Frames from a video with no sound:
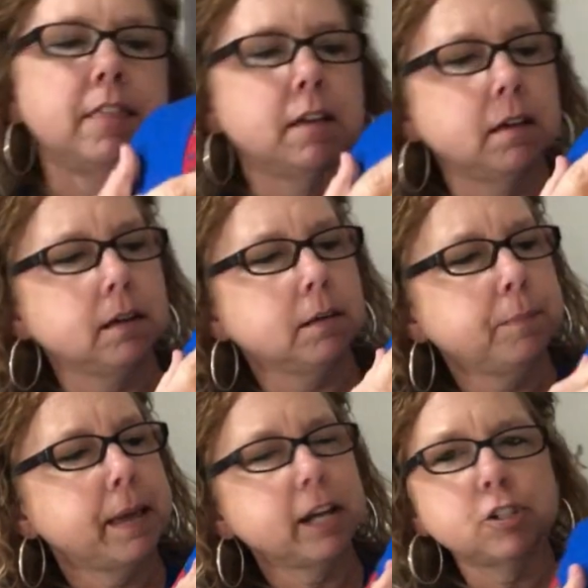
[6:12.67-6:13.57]
The
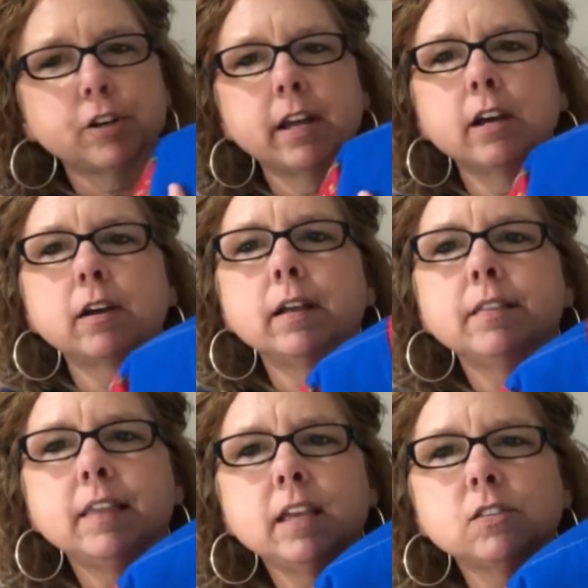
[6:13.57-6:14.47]
picture here,
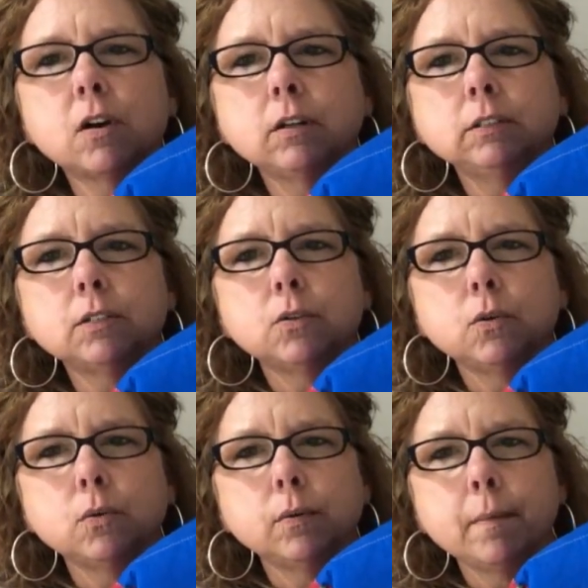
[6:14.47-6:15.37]
these are
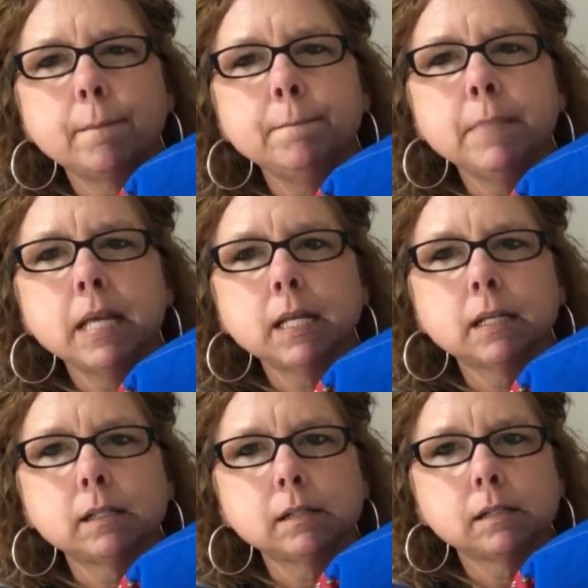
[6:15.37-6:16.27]
little
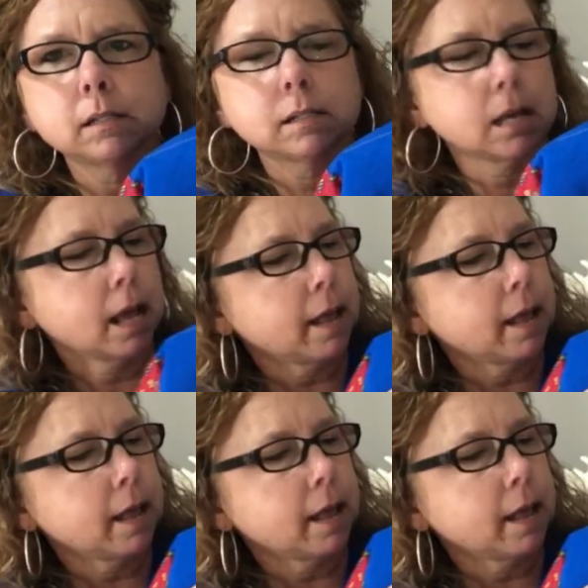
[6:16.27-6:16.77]
mittens